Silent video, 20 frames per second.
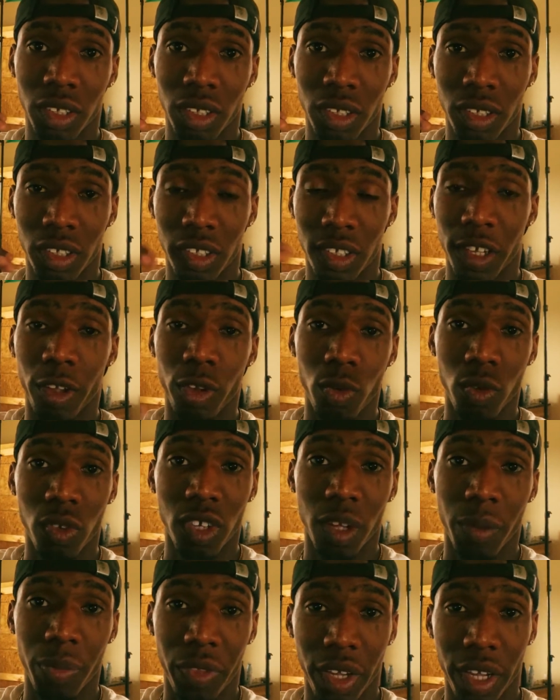sell you
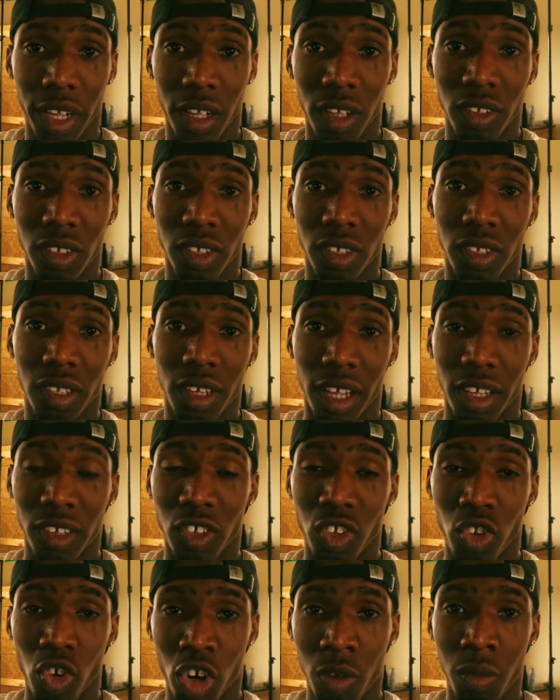something else that's
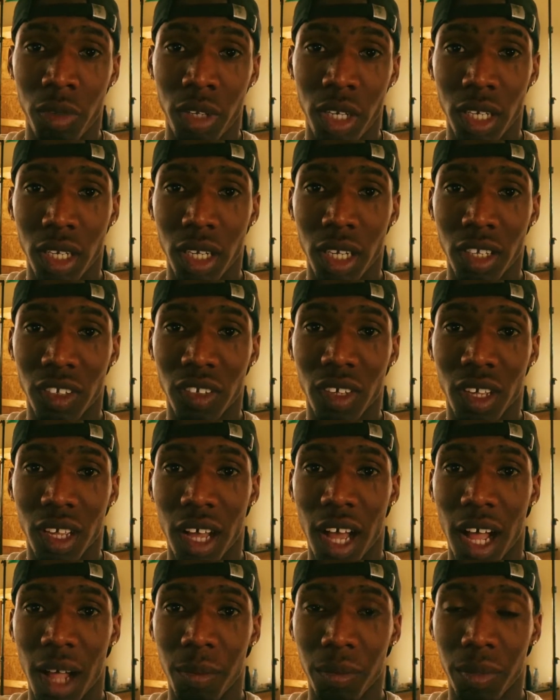normally it's
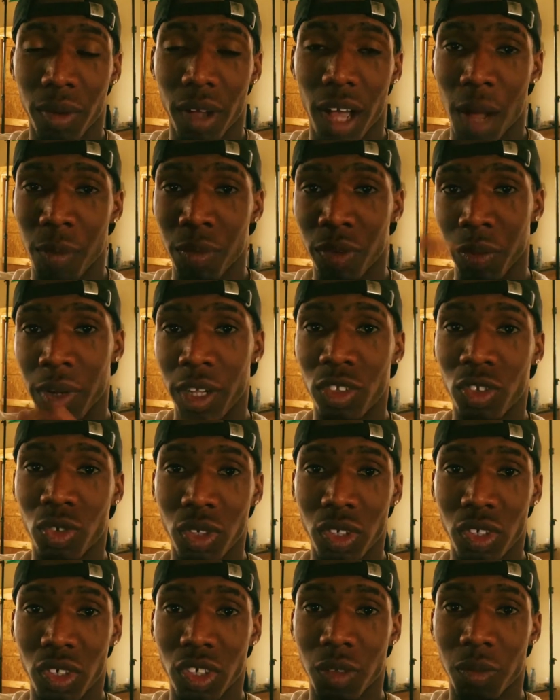
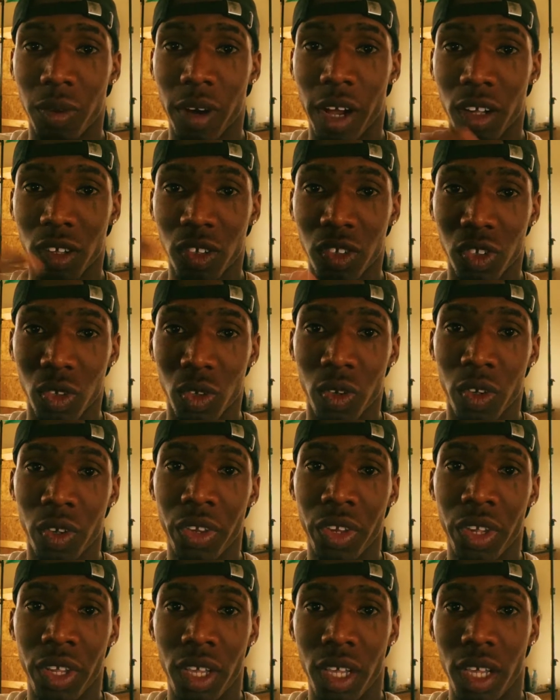complementary to the product. So
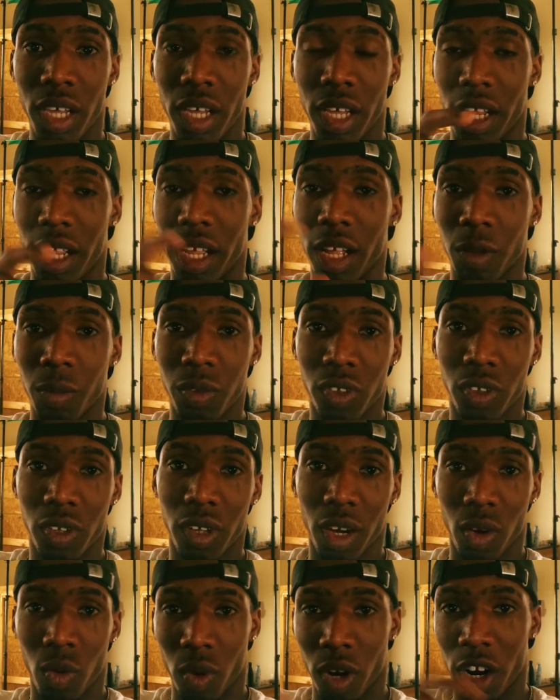it helps,
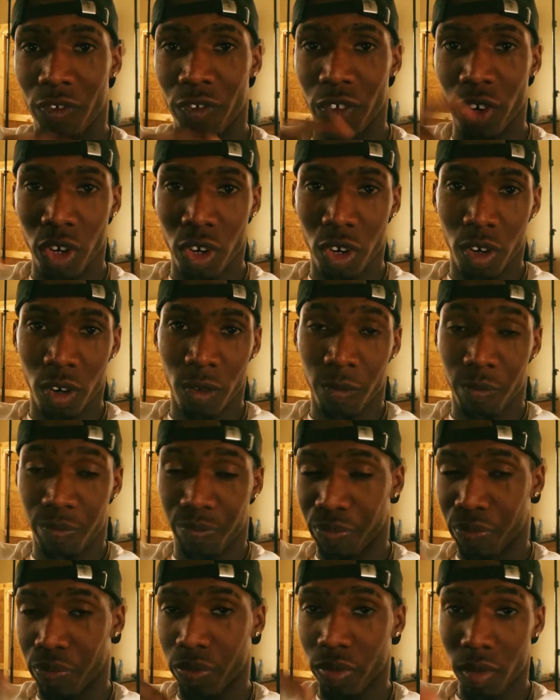like whatever you're
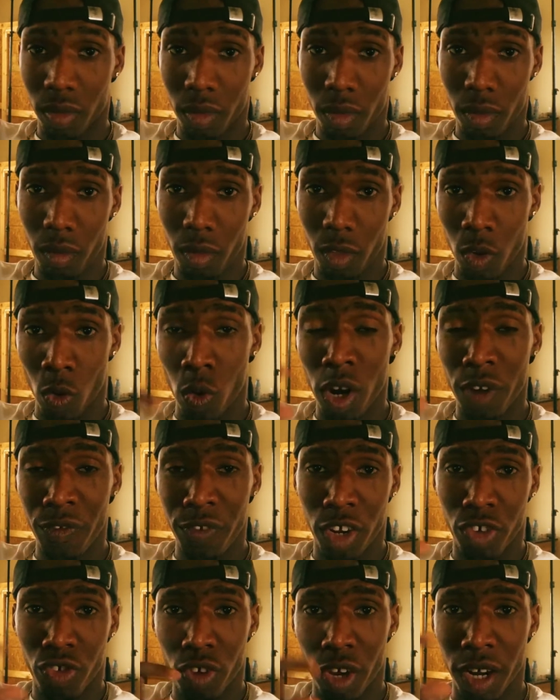
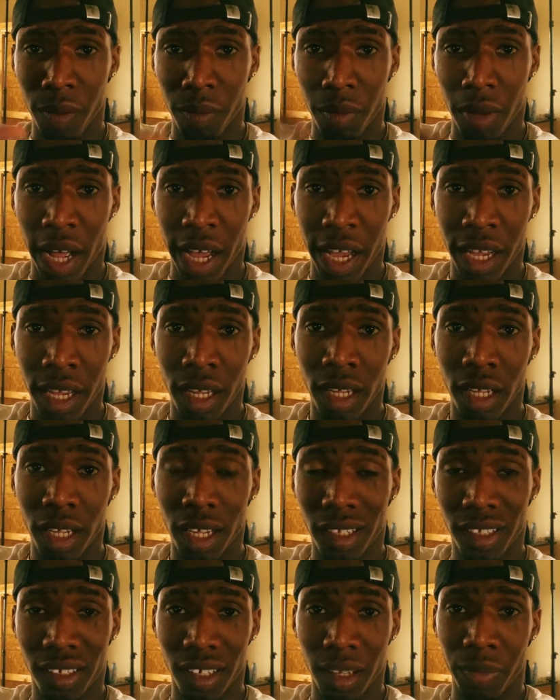trying to buy,
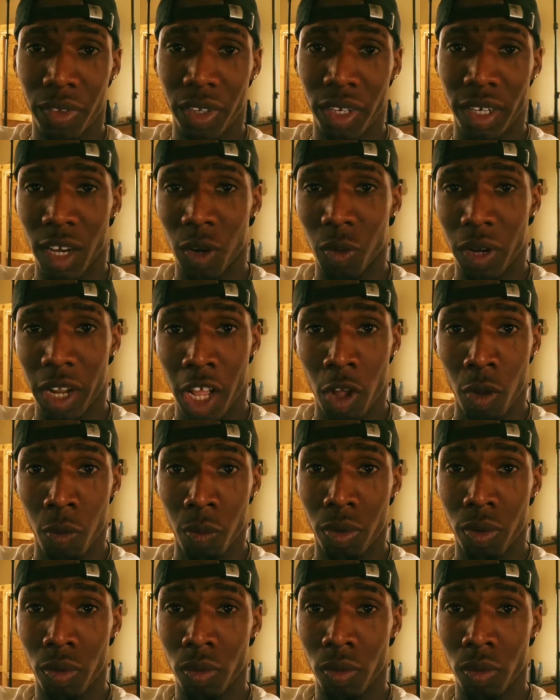it's something that would help